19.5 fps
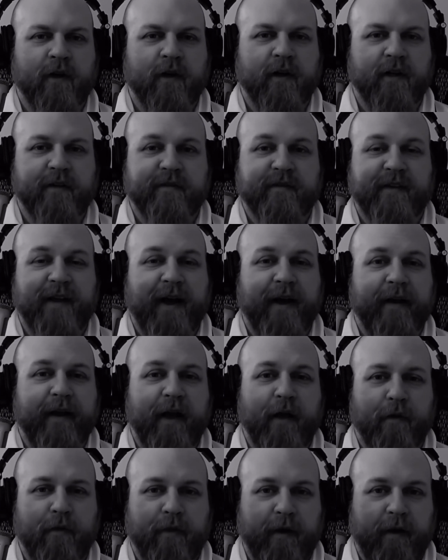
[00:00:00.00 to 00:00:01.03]
is not
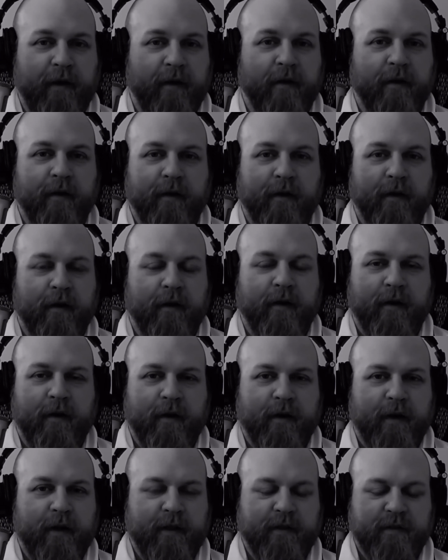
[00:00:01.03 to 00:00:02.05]
healthy.
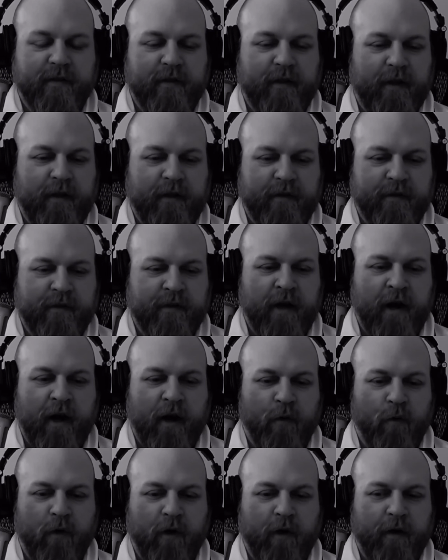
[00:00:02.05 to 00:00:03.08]
It is
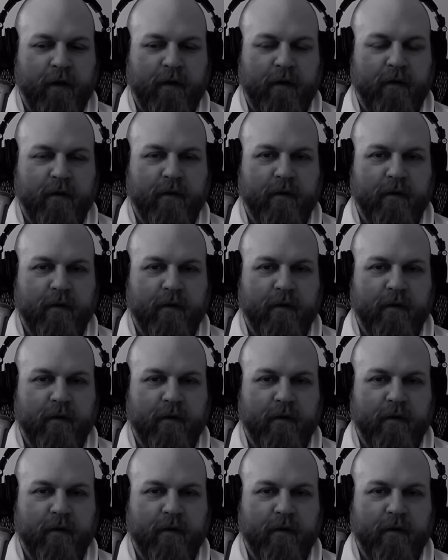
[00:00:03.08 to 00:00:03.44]
not what